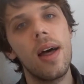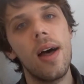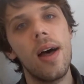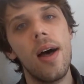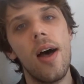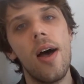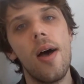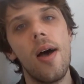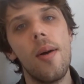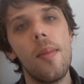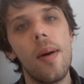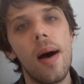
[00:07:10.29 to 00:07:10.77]

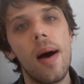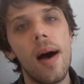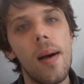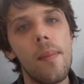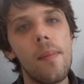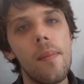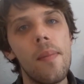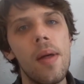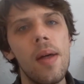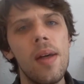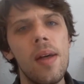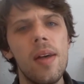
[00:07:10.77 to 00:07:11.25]
Um, I'm
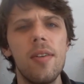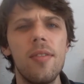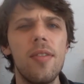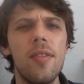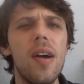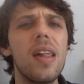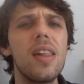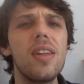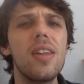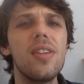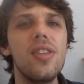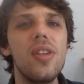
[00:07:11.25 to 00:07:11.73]

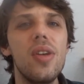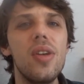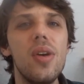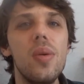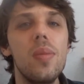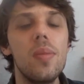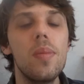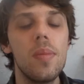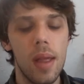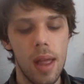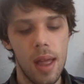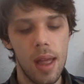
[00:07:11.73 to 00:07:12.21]
fairly new
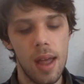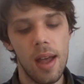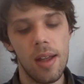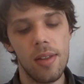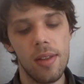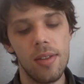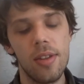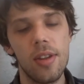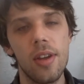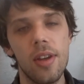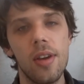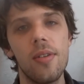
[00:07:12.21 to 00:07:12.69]
uh,
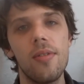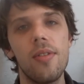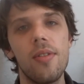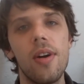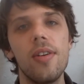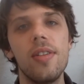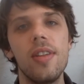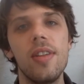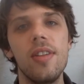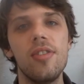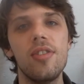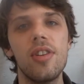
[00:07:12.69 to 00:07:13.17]
to
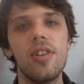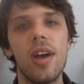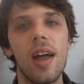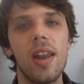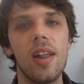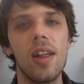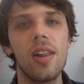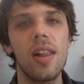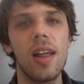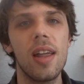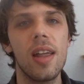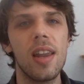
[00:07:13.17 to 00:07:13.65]
Rosie's
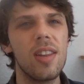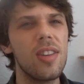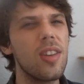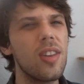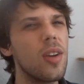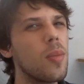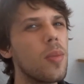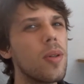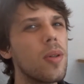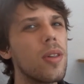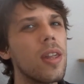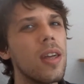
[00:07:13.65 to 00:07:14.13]
channel, and I
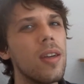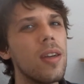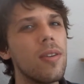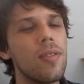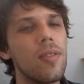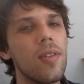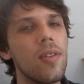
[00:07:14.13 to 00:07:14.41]
don't believe